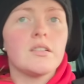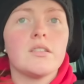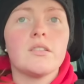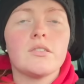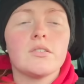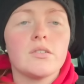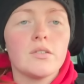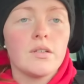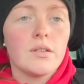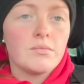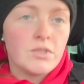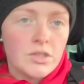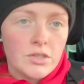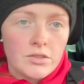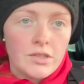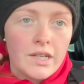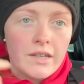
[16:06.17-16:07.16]
do. So I'm
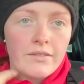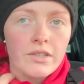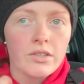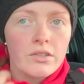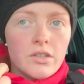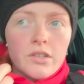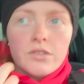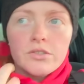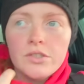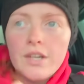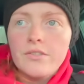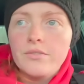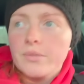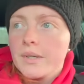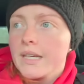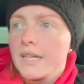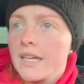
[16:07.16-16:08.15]
just driving on our
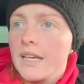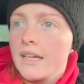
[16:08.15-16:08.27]
driveway,